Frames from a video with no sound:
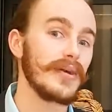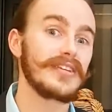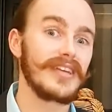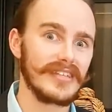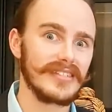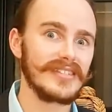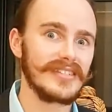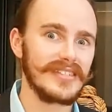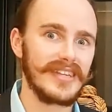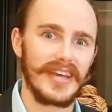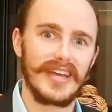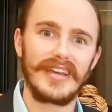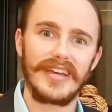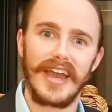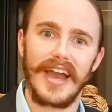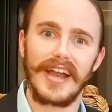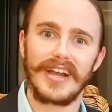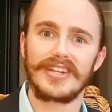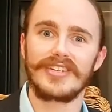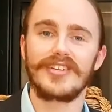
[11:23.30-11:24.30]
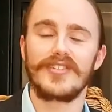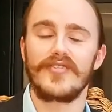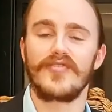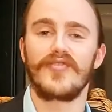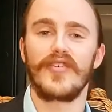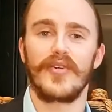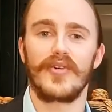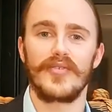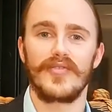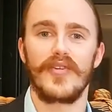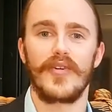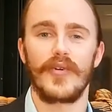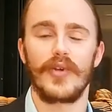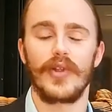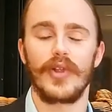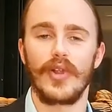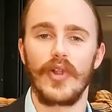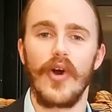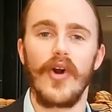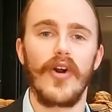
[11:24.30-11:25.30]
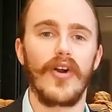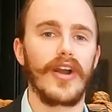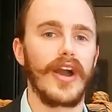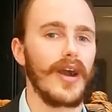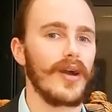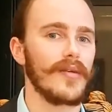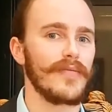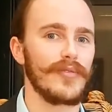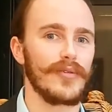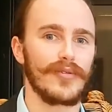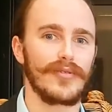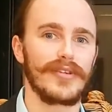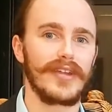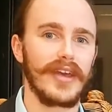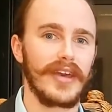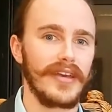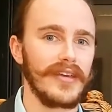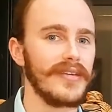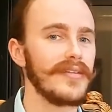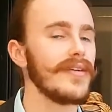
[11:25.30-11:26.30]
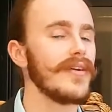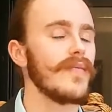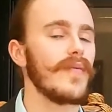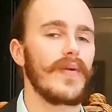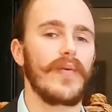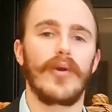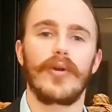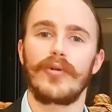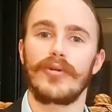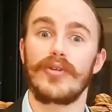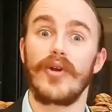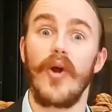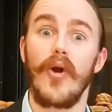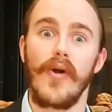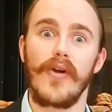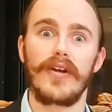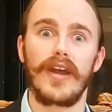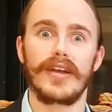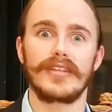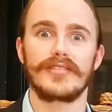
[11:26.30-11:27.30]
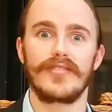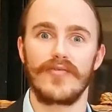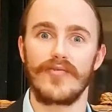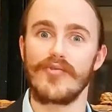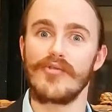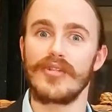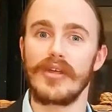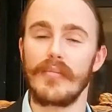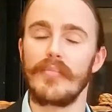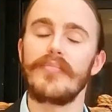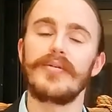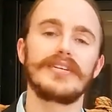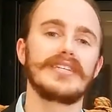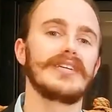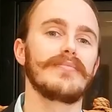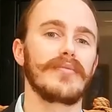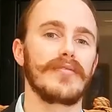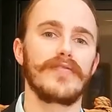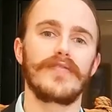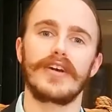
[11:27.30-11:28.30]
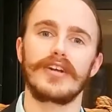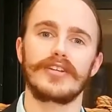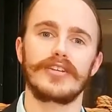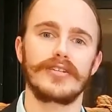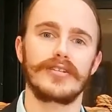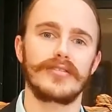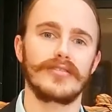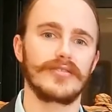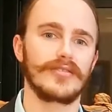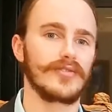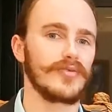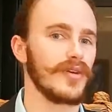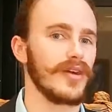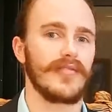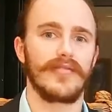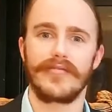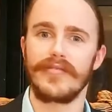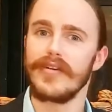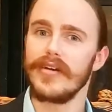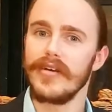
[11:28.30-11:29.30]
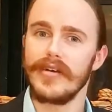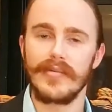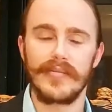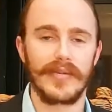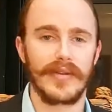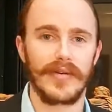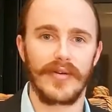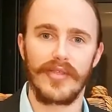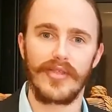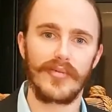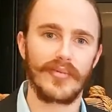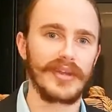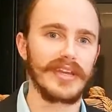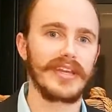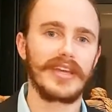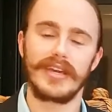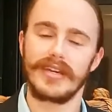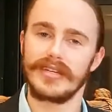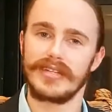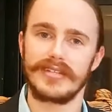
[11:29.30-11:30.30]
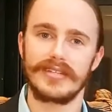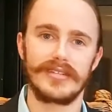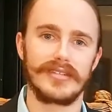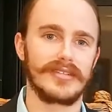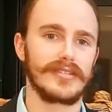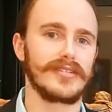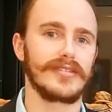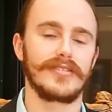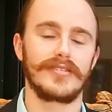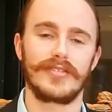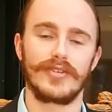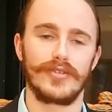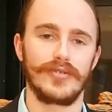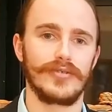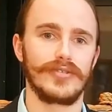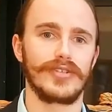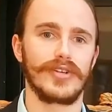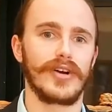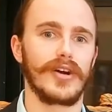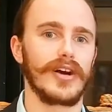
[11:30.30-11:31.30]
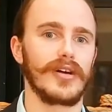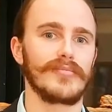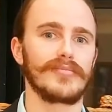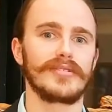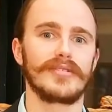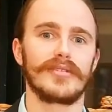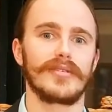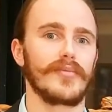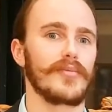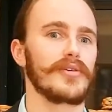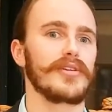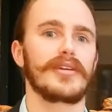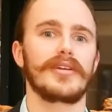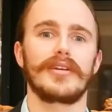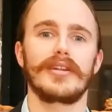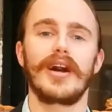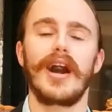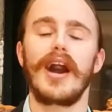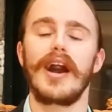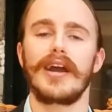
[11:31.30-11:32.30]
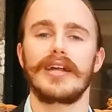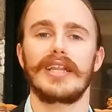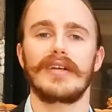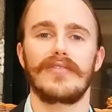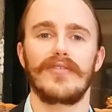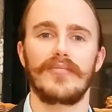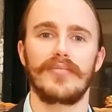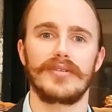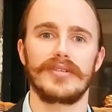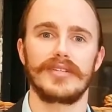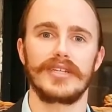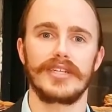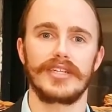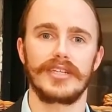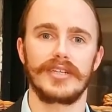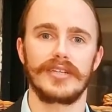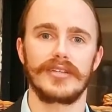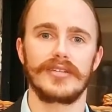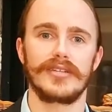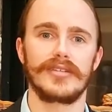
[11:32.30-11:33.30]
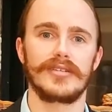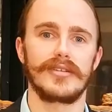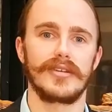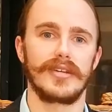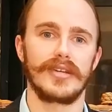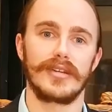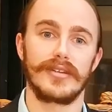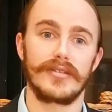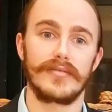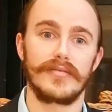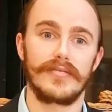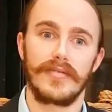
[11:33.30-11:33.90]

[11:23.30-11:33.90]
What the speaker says: it doesn't take actually very, very long out of your day. You work with all kinds of really busy professionals who have 3 kids, 2 jobs, working in high-level positions, and